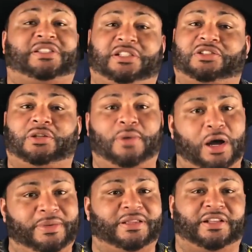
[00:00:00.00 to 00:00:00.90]
week's sister
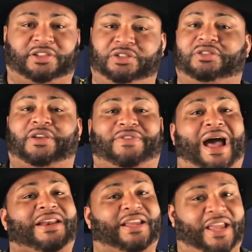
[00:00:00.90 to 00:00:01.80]
moment, the sisters have
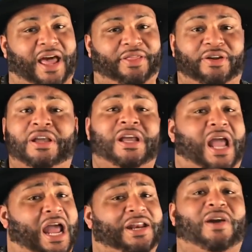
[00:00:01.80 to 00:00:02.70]
gotten together
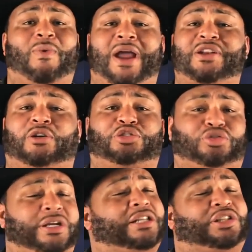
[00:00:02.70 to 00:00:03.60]
and they're waiting on
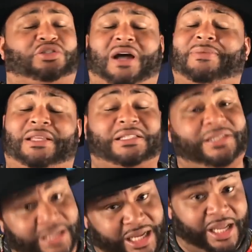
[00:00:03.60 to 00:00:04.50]
Trina to drop
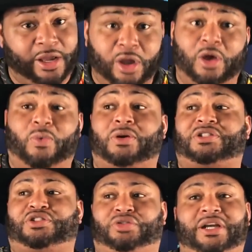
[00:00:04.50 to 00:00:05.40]
this tea.
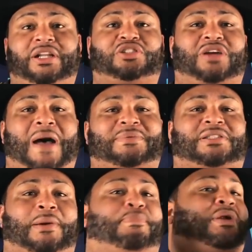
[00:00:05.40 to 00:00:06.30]
Well, Trina dropped
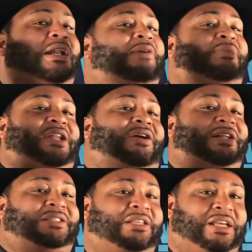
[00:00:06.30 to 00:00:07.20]
some
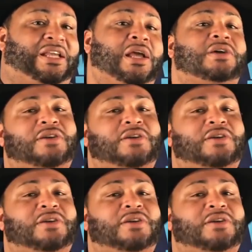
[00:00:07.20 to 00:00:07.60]
preliminary tea.